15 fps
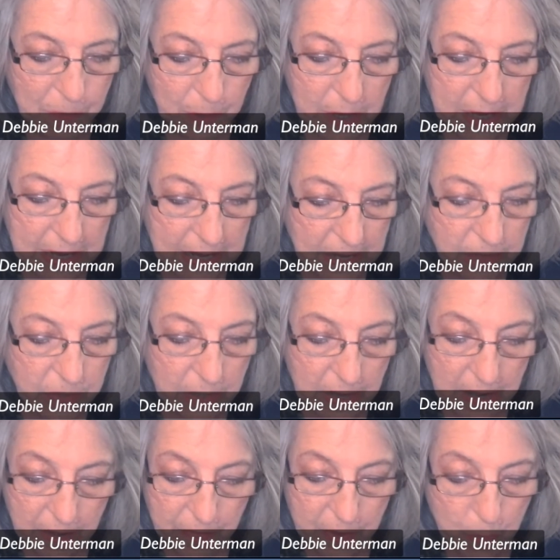for each
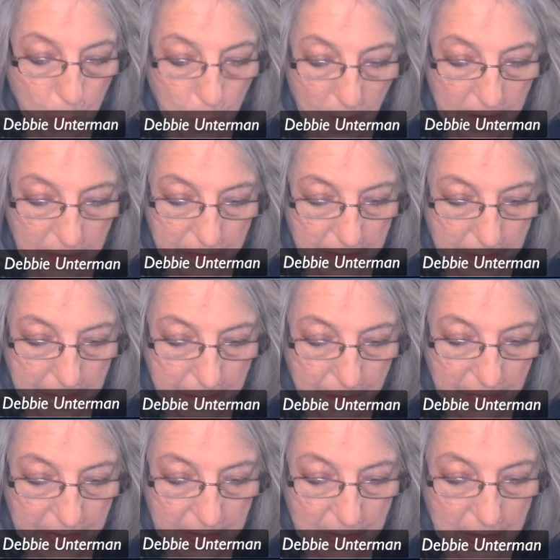and every one of them,
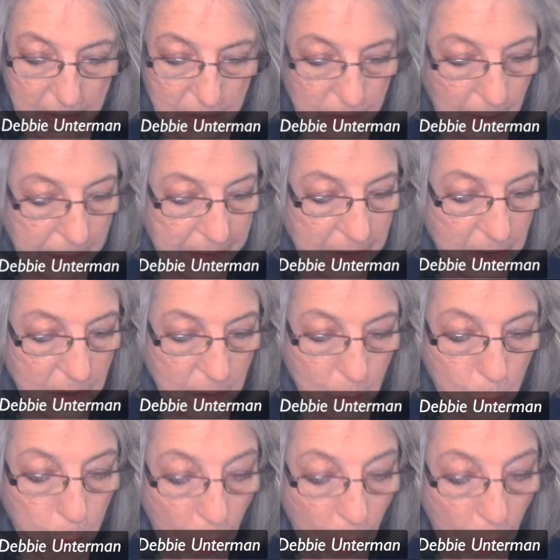something